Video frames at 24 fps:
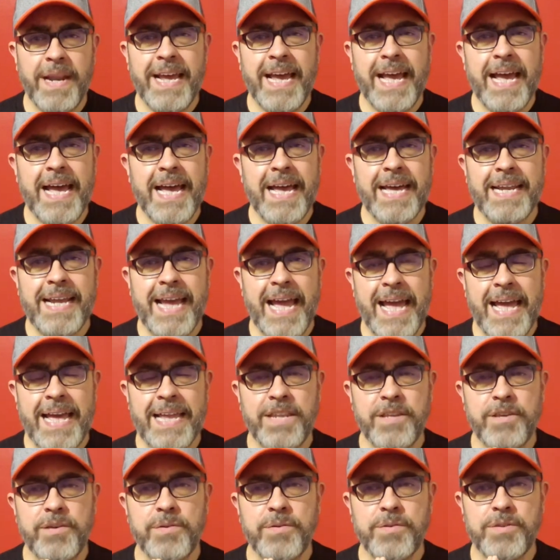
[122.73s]
ahead
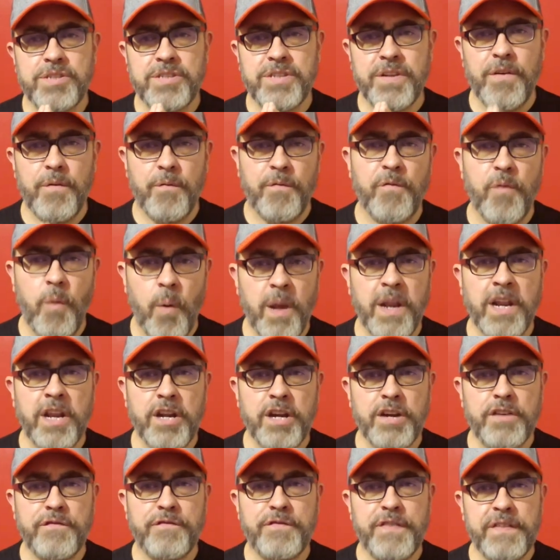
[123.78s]
and used
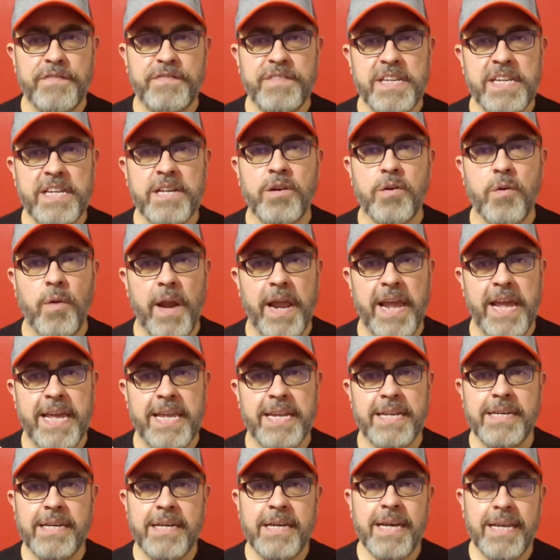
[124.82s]
115
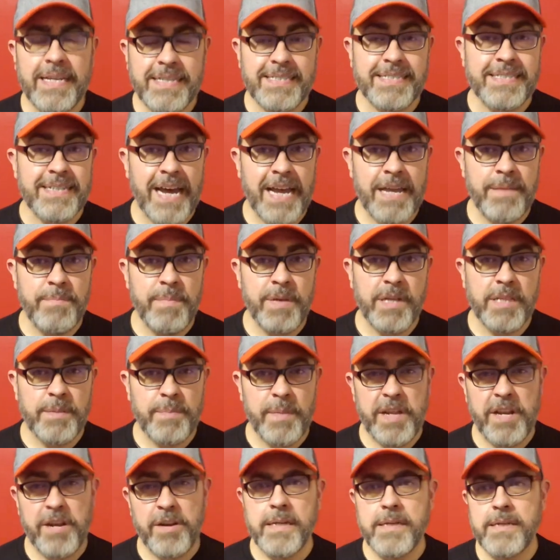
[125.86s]
grain, it's
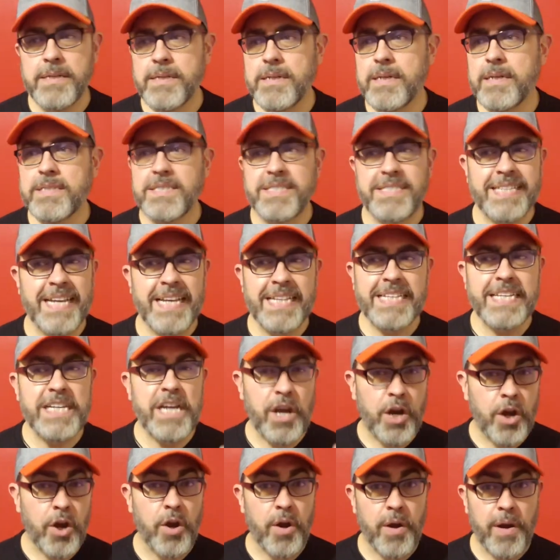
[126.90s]
9mm,
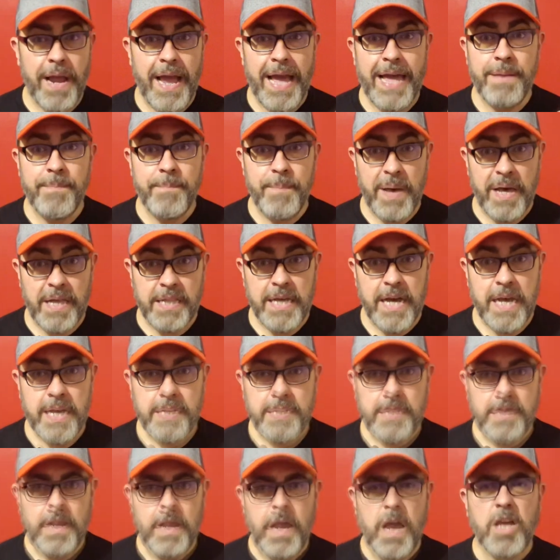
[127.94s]
Cellier and
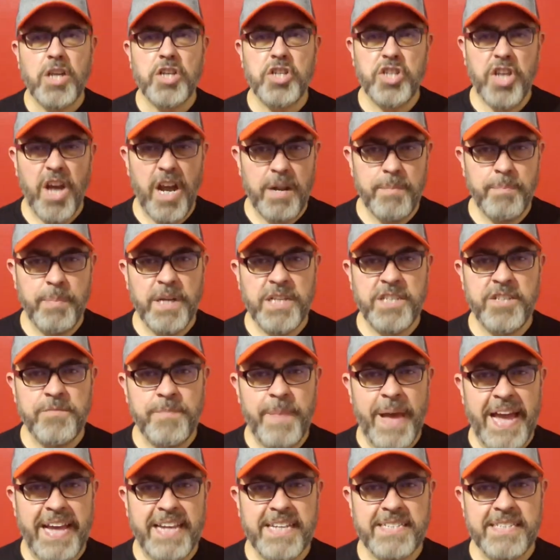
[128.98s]
Bellot. Shot a bunch of
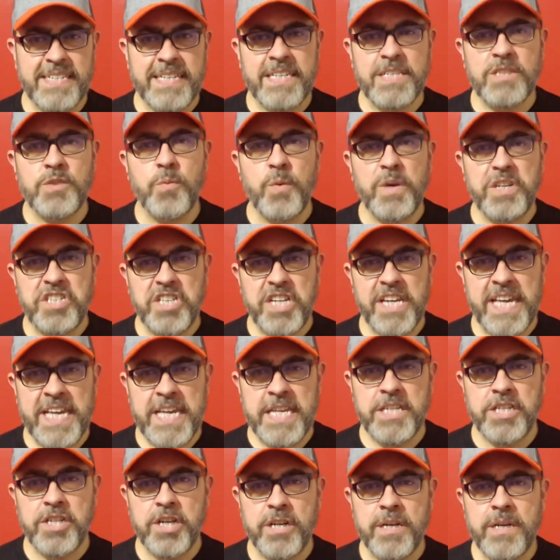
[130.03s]
magazines, which
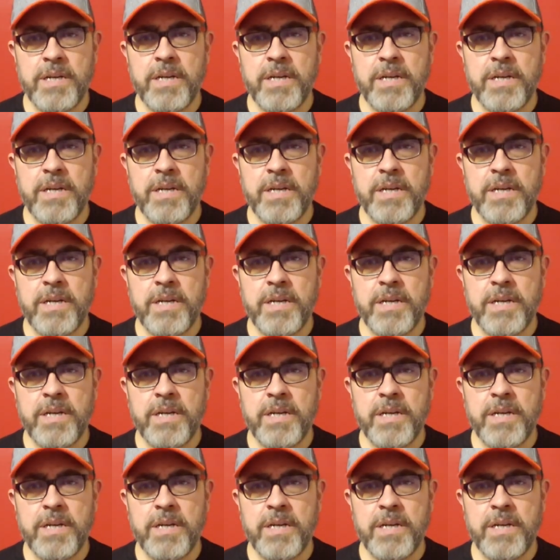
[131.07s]
each